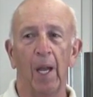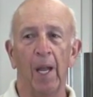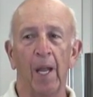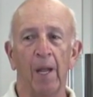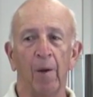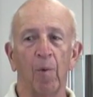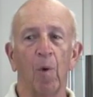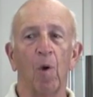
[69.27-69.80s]

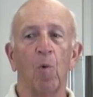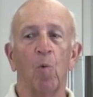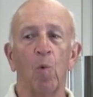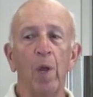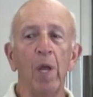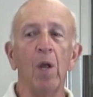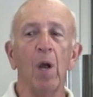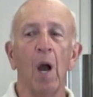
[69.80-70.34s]
And
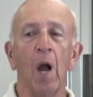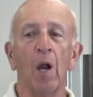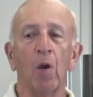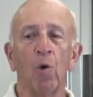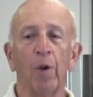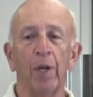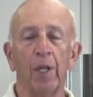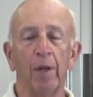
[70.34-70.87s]
we are
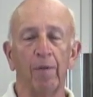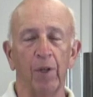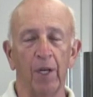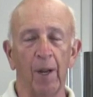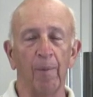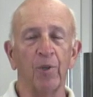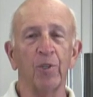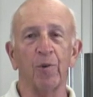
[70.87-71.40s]
going to give you
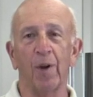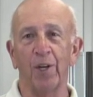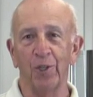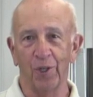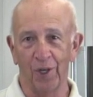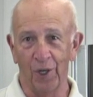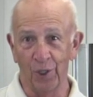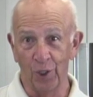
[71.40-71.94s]
a
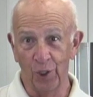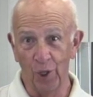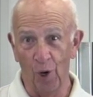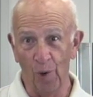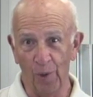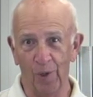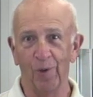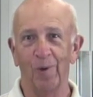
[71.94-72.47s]
demonstration and
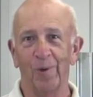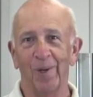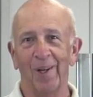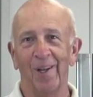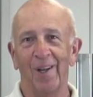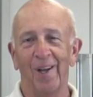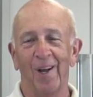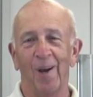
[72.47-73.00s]
show you
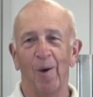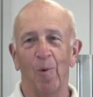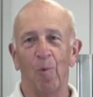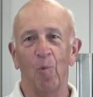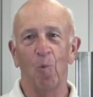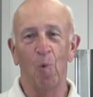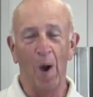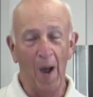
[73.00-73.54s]

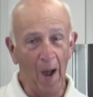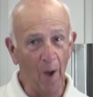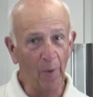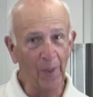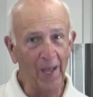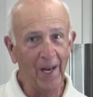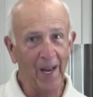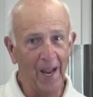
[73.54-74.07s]

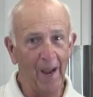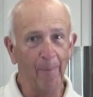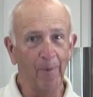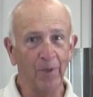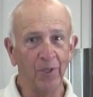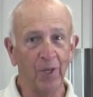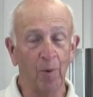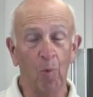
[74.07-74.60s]
how that
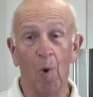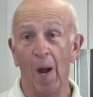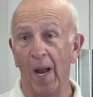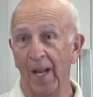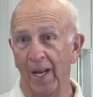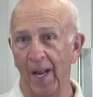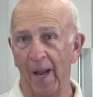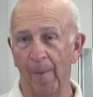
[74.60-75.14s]
happens and
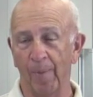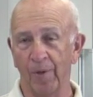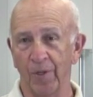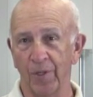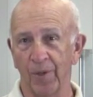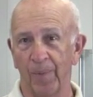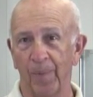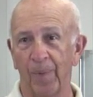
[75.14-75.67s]
why it
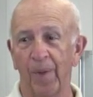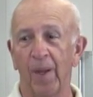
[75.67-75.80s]
happens.